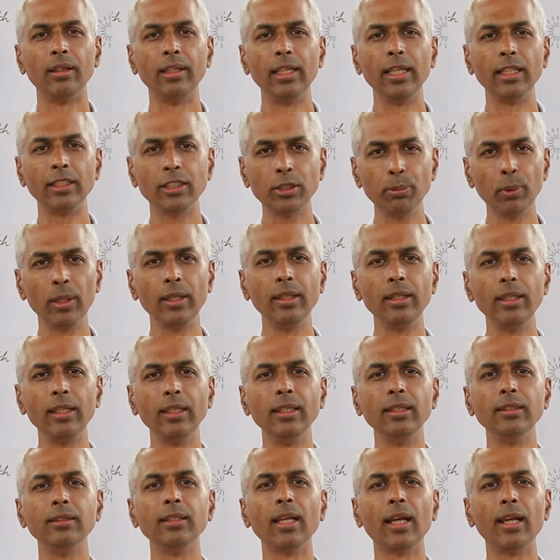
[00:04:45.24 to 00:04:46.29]

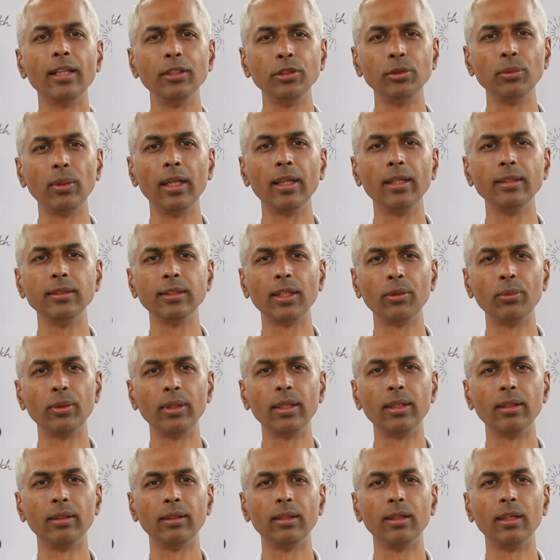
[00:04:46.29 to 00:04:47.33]
expertise as well as
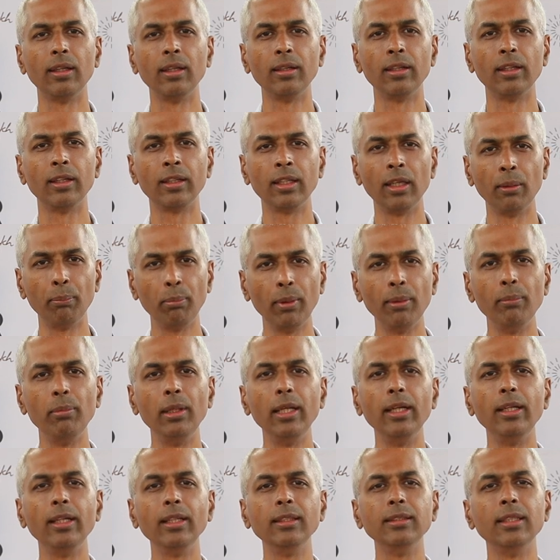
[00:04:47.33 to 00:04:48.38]
our
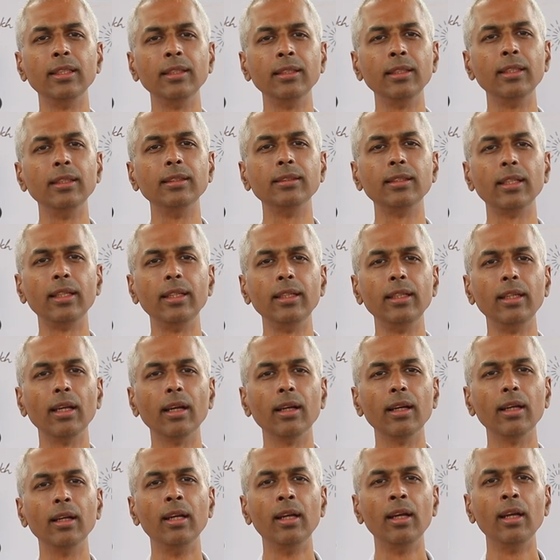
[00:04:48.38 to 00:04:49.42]
capabilities in this
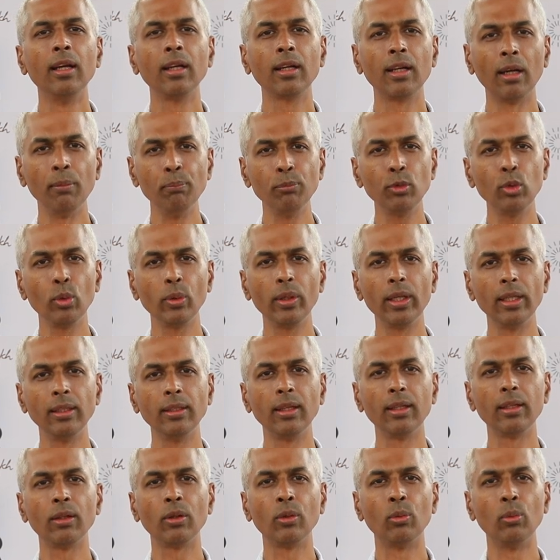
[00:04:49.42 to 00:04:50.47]
area, come
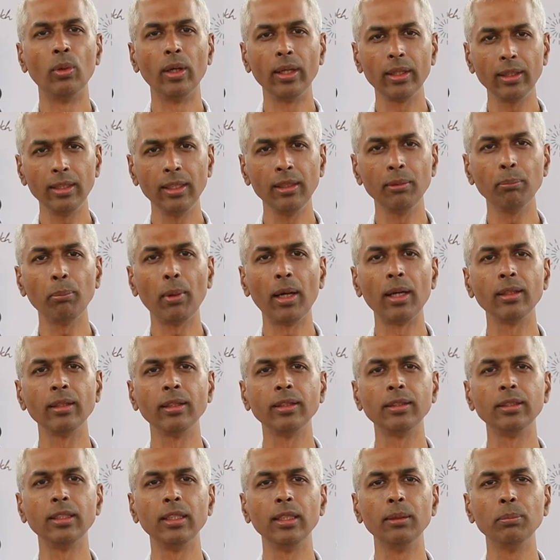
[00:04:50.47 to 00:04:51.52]
together, work in
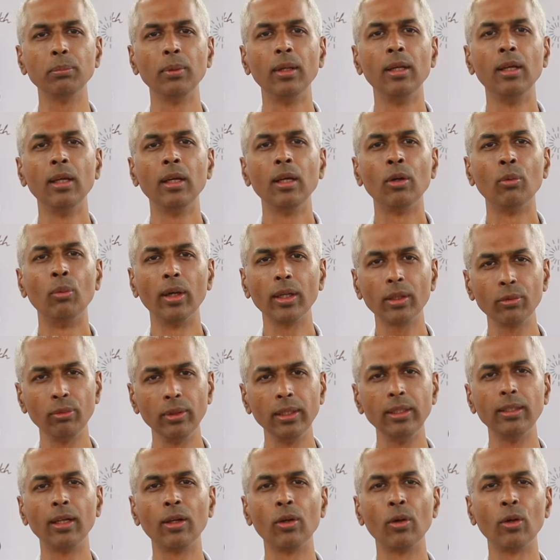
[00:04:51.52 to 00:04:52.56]
partnership, work
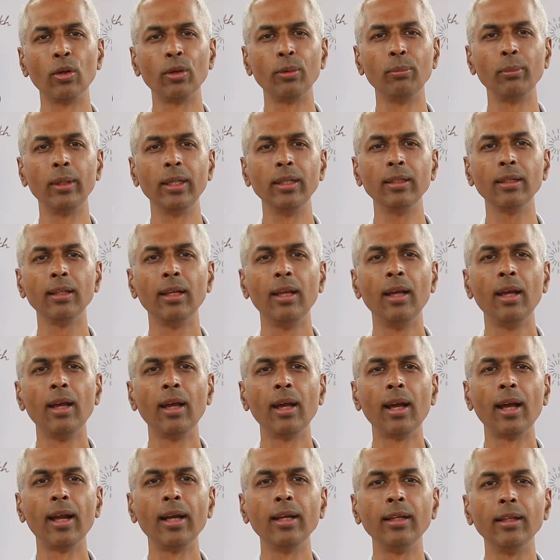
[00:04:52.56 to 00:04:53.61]
with the government,
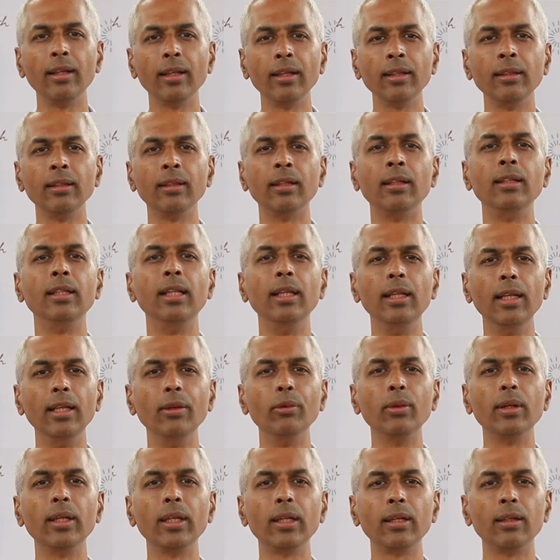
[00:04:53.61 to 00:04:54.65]
and then
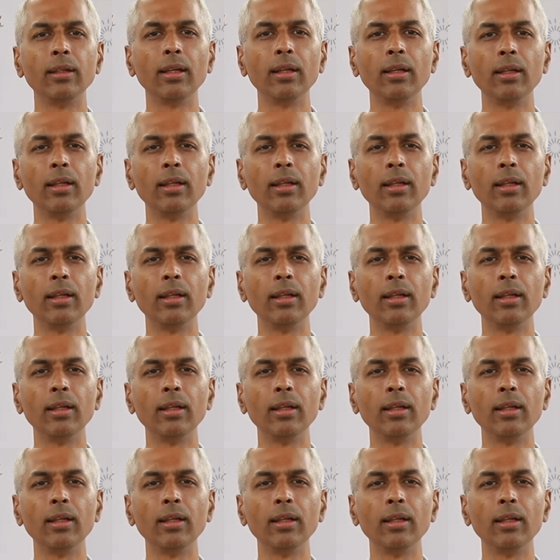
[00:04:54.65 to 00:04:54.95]
deliver